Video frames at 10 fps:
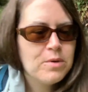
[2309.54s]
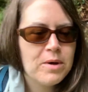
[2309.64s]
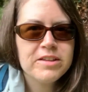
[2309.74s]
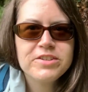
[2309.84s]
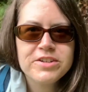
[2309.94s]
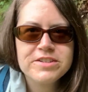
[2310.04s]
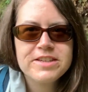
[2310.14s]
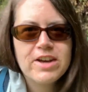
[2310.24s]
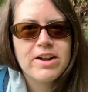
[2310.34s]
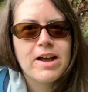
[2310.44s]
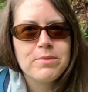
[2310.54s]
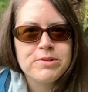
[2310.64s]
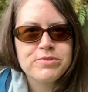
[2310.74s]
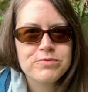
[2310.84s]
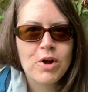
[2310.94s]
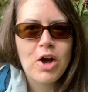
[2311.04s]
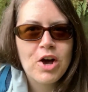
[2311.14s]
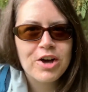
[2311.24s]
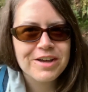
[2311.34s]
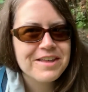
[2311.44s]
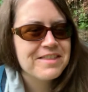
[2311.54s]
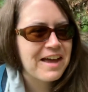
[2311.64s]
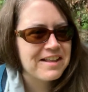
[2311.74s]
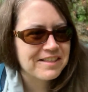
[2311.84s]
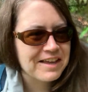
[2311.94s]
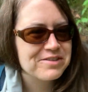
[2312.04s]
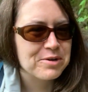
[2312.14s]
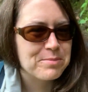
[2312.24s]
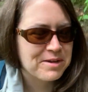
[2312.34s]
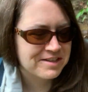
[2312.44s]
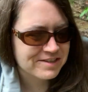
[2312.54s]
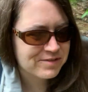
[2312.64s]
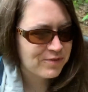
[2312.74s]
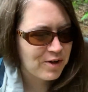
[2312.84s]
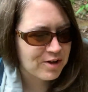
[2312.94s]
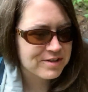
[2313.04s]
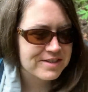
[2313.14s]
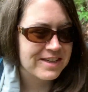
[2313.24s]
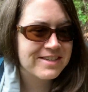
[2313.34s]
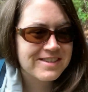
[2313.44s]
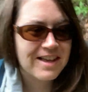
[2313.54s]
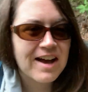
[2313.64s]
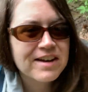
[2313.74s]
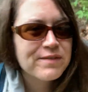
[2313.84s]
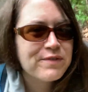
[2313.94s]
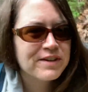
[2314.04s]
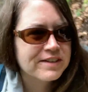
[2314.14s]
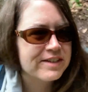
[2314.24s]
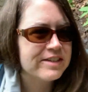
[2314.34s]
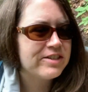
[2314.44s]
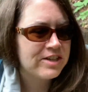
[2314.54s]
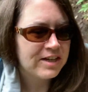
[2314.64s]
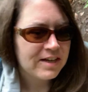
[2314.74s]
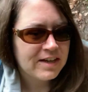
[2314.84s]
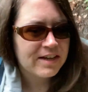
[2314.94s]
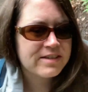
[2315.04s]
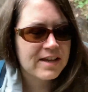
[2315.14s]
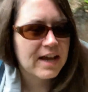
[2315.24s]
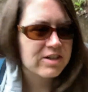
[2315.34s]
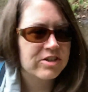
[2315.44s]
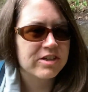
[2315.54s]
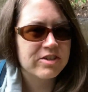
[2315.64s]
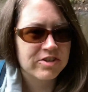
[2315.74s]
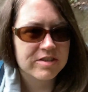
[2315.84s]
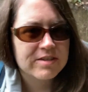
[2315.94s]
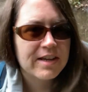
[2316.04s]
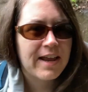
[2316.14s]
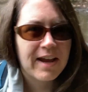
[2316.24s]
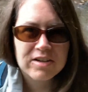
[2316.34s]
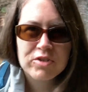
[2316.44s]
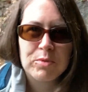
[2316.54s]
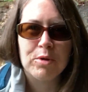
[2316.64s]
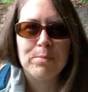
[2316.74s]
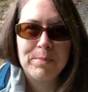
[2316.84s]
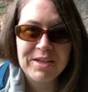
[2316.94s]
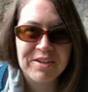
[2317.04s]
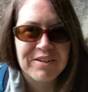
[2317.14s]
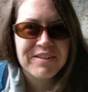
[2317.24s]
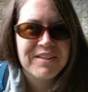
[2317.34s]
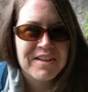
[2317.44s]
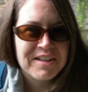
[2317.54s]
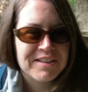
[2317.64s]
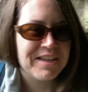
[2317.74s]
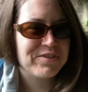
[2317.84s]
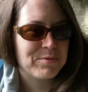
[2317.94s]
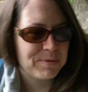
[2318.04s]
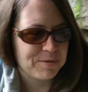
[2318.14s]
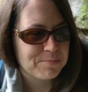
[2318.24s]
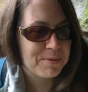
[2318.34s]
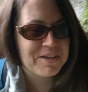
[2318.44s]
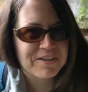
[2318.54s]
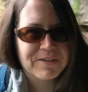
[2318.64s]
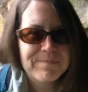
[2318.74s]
Well, it turns out I was wrong that Lantermans Falls is not a village. It's actually just an actual mill, Lantermans Mill.